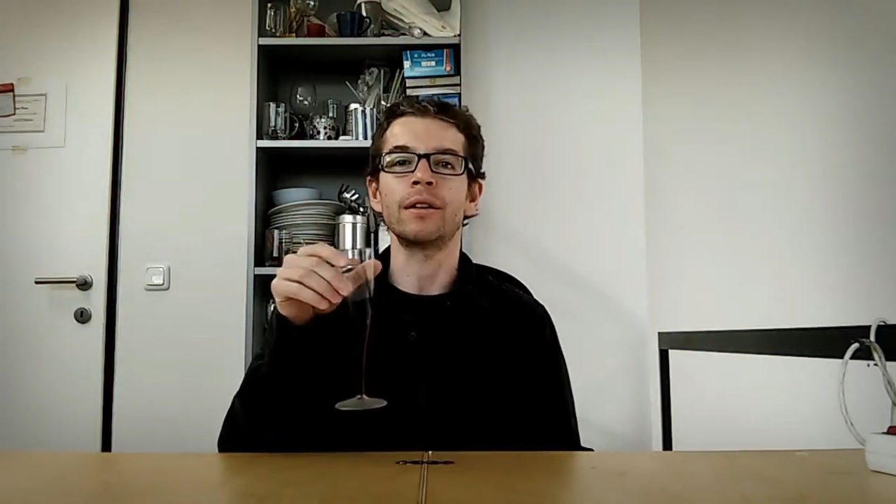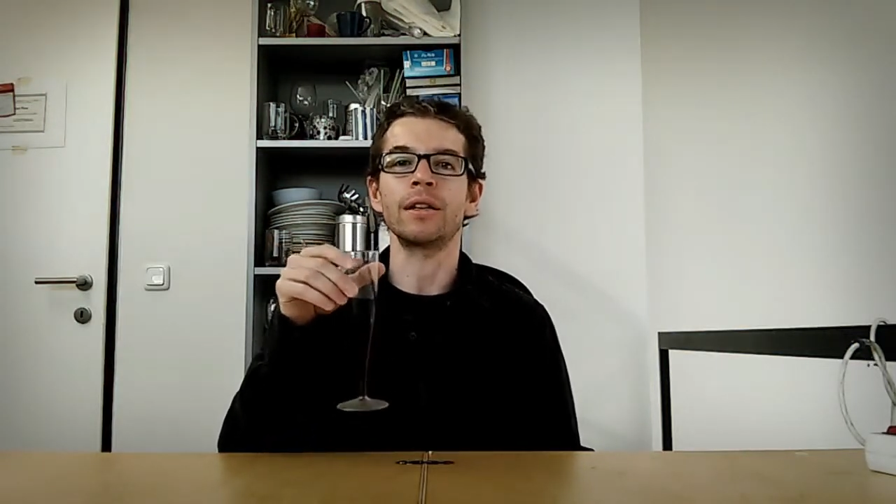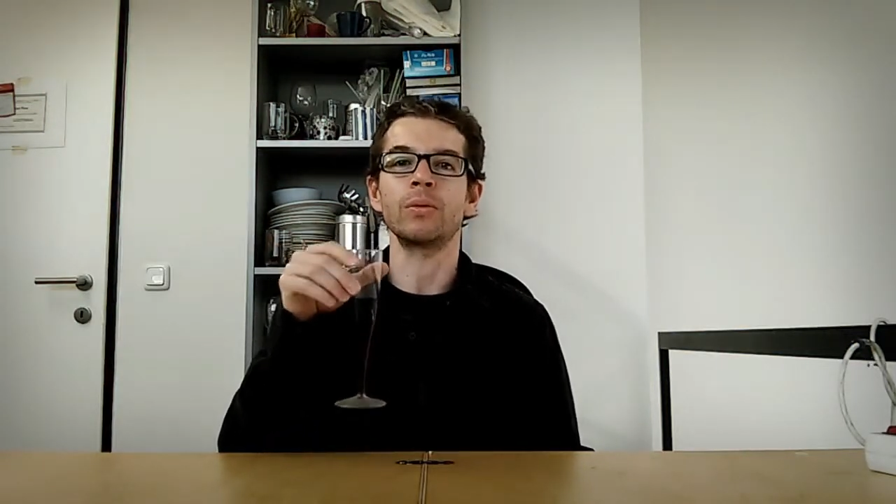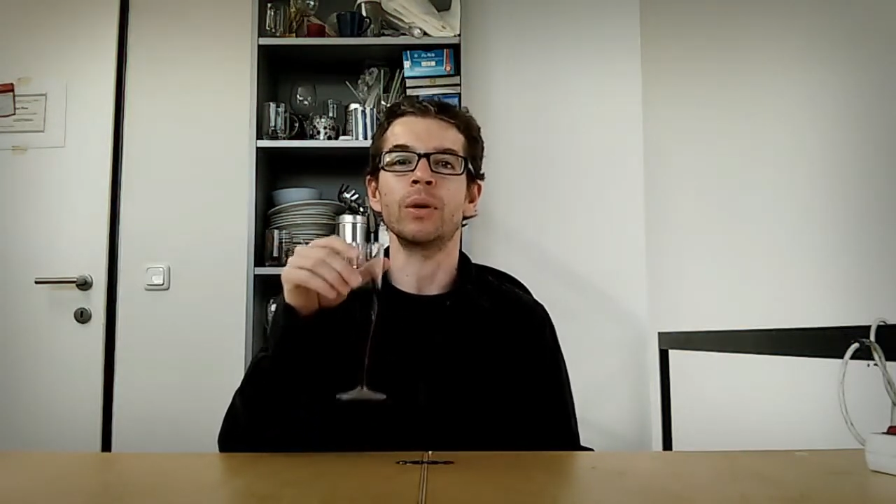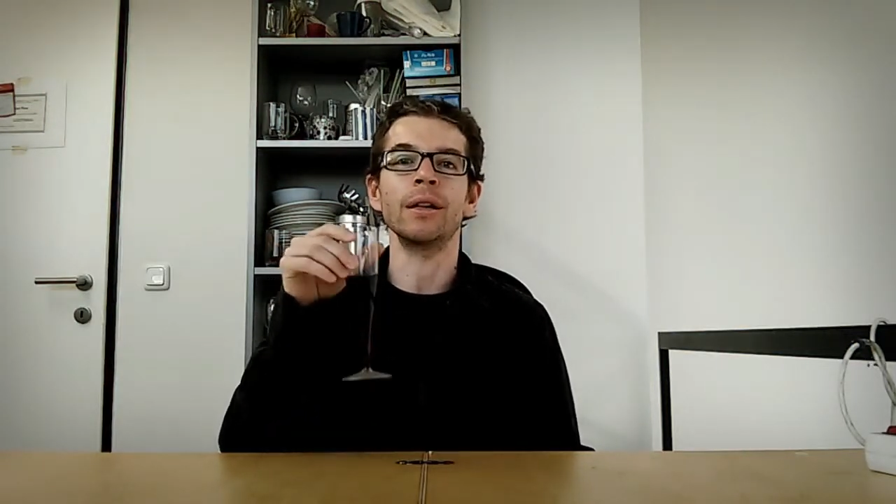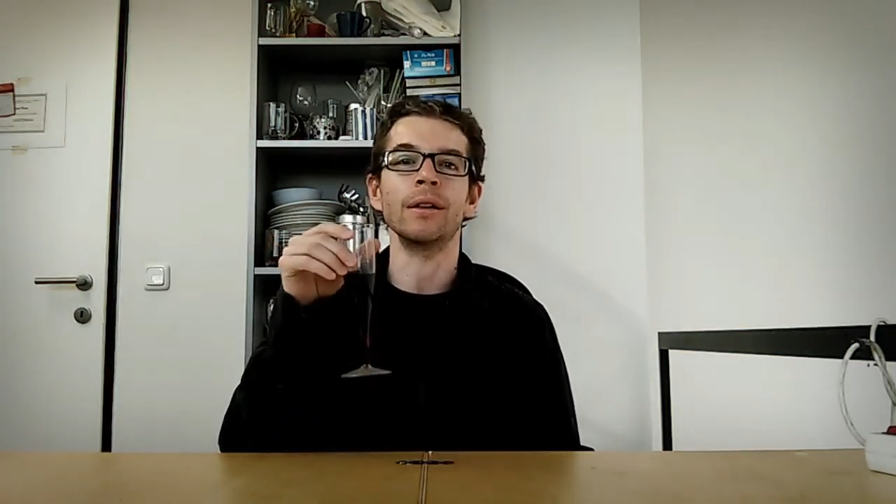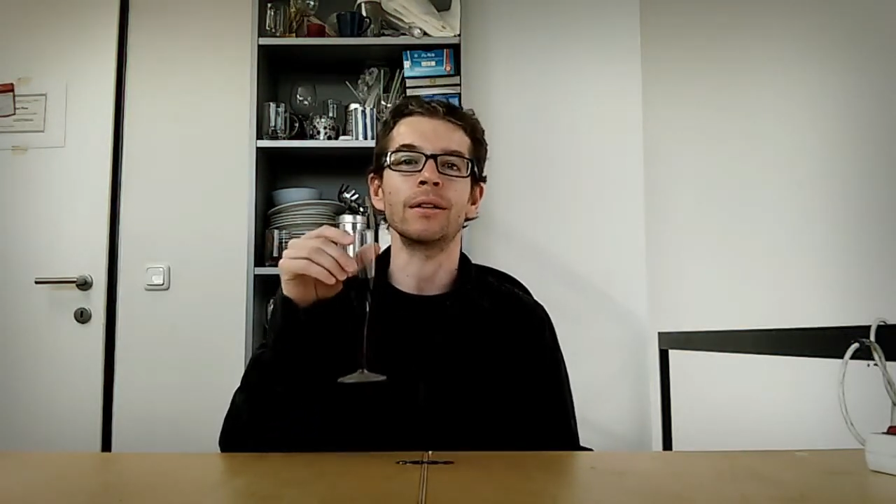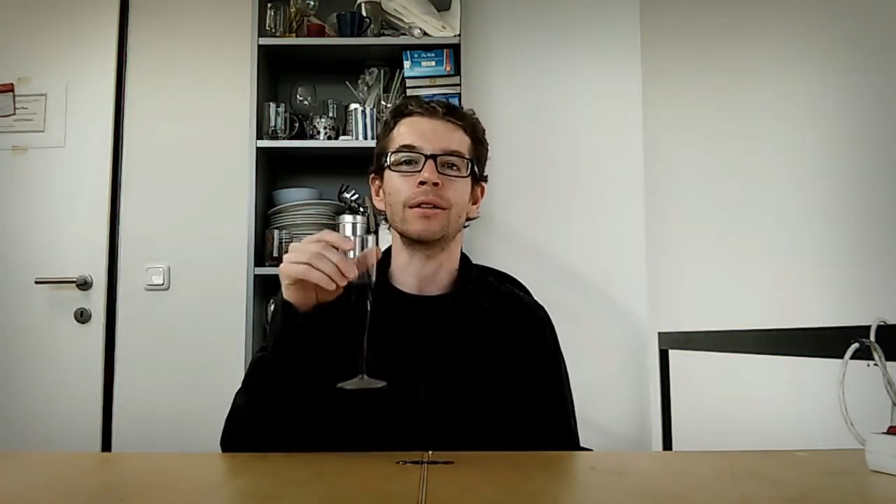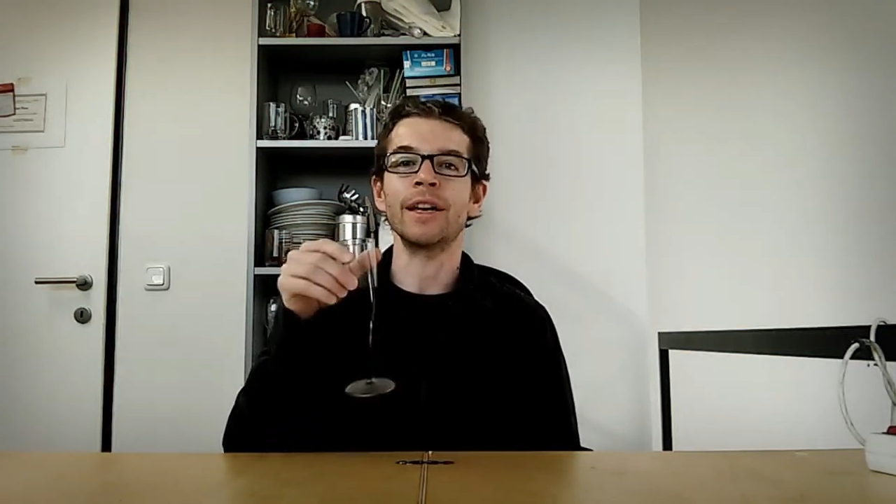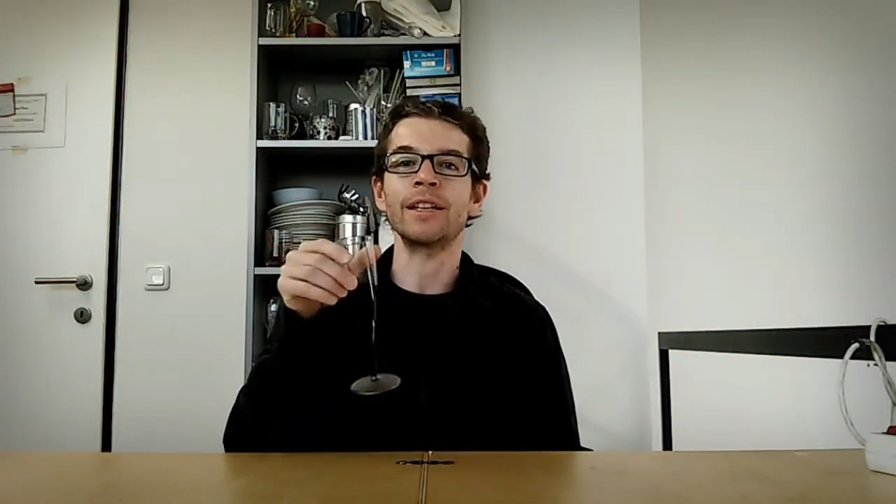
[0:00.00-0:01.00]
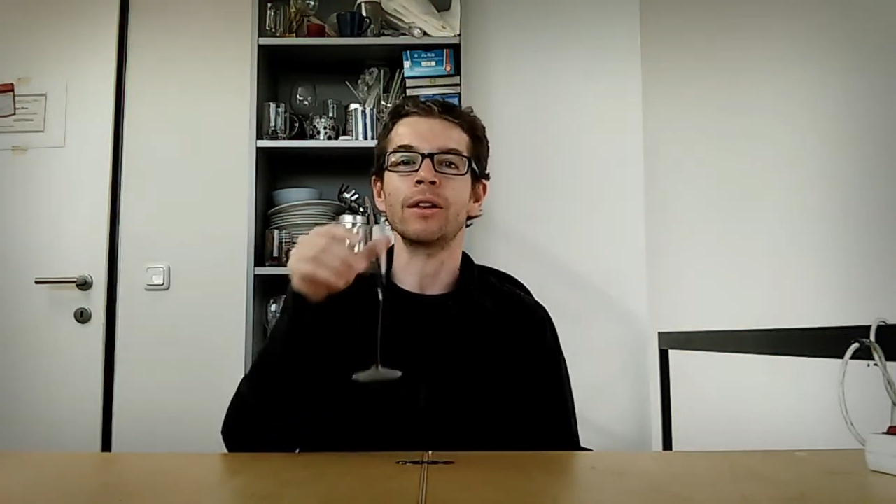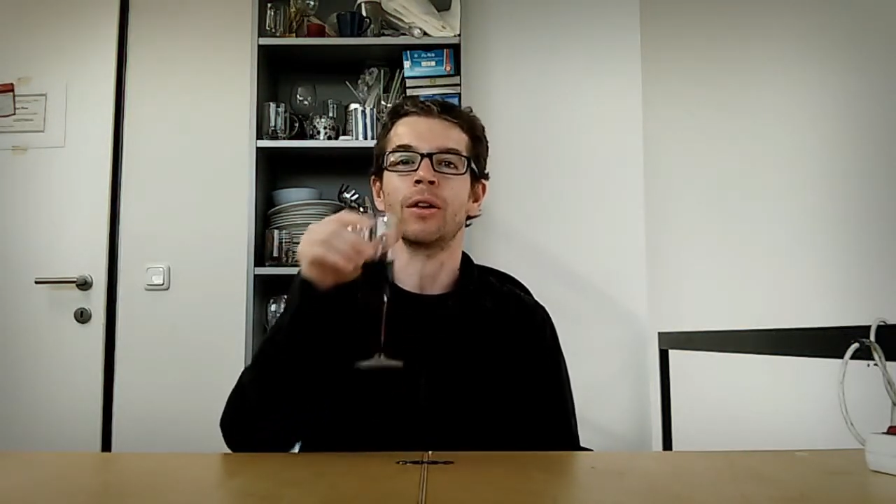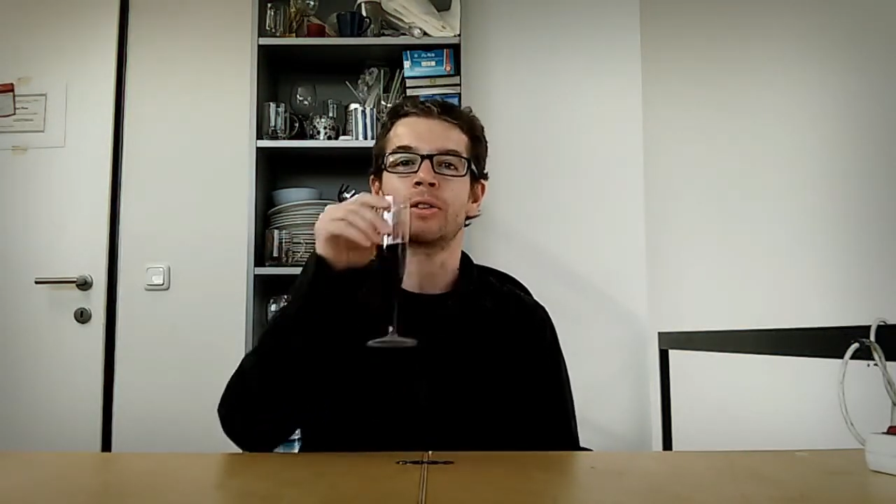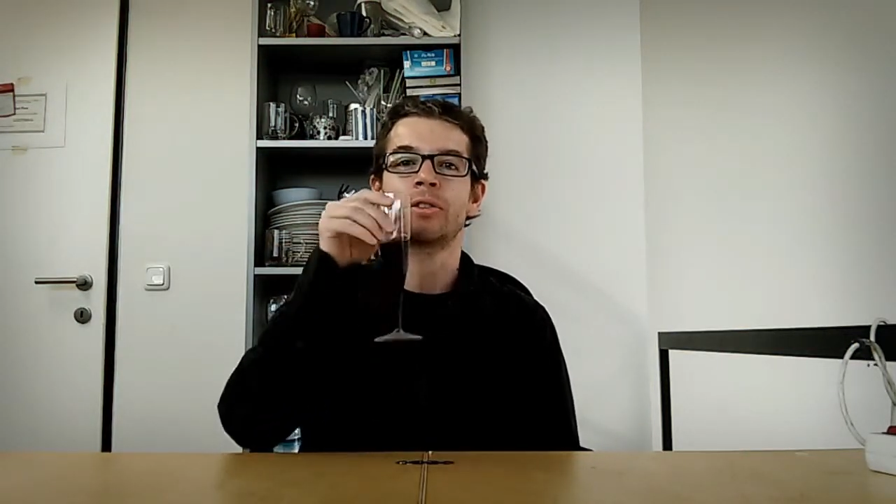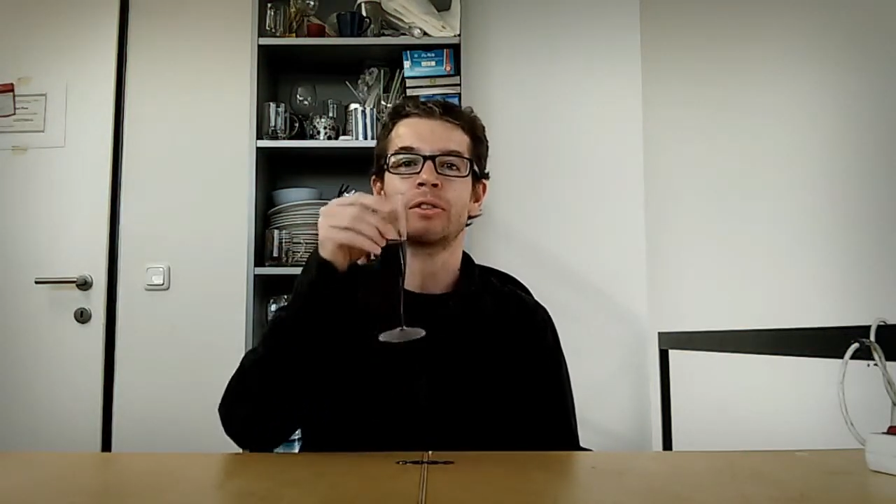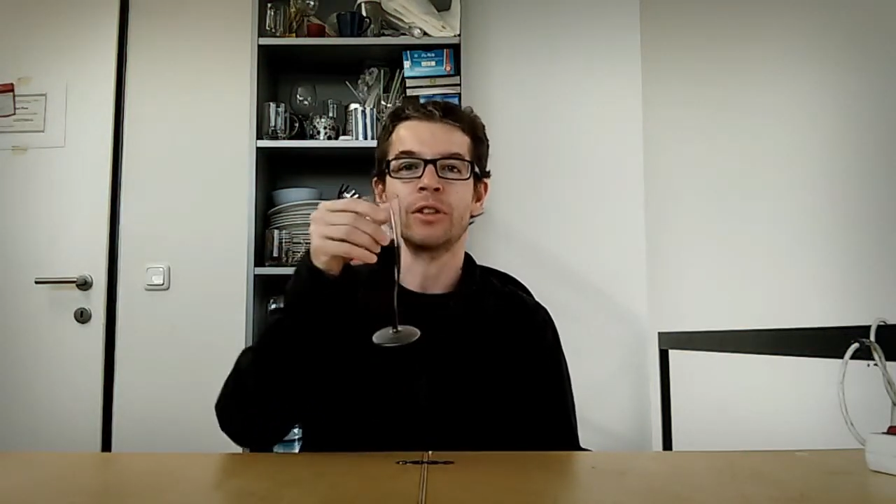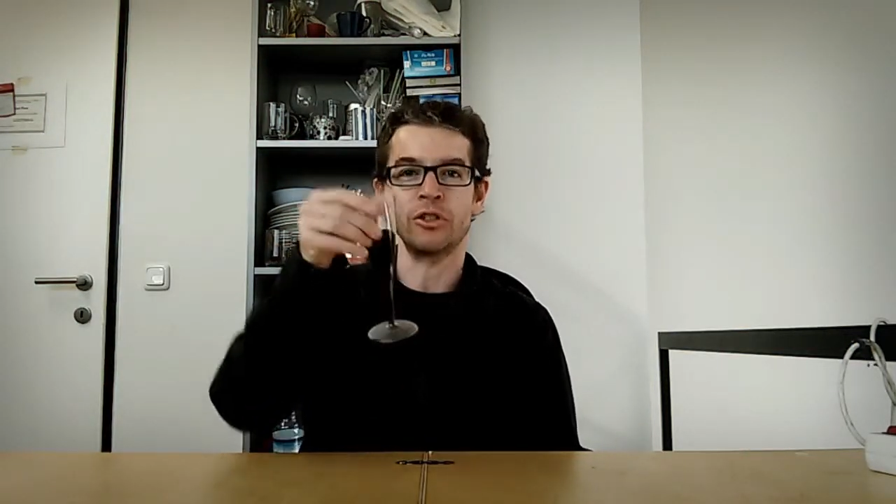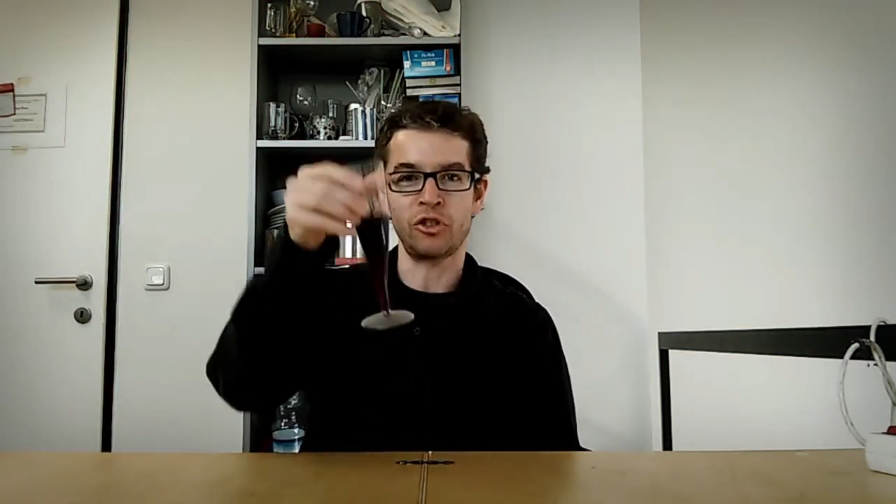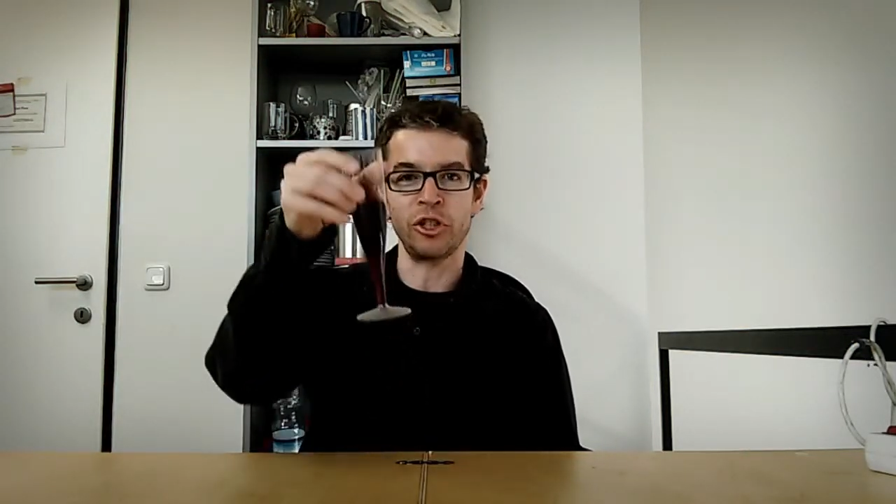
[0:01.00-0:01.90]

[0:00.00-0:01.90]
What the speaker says: as well. Thanks a lot, and